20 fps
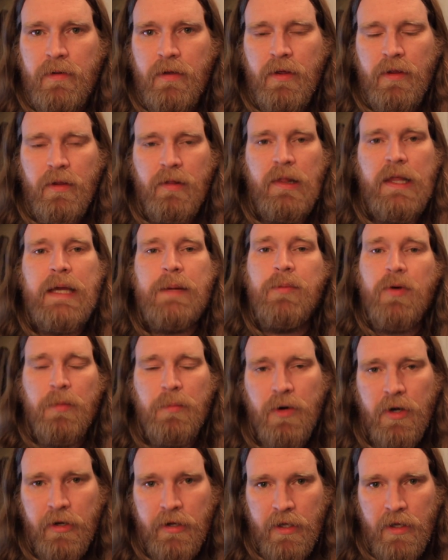a labor
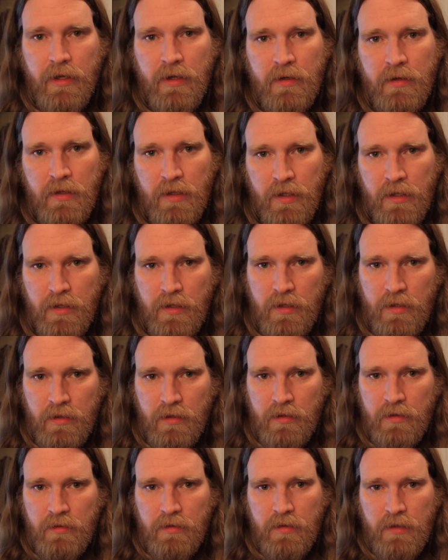market
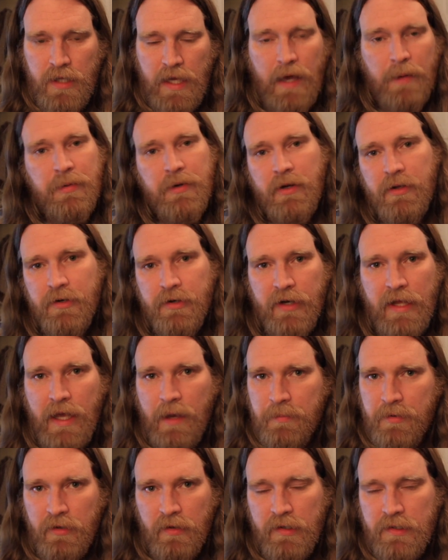under
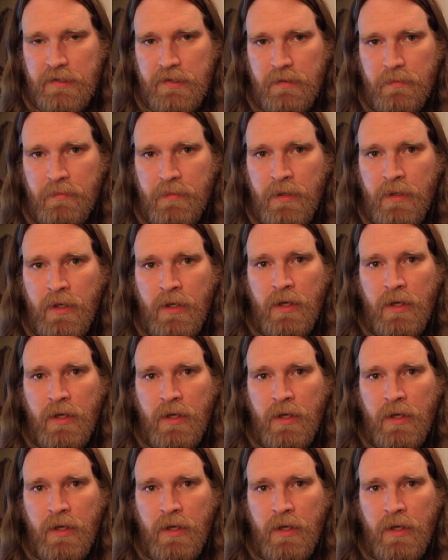capitalism,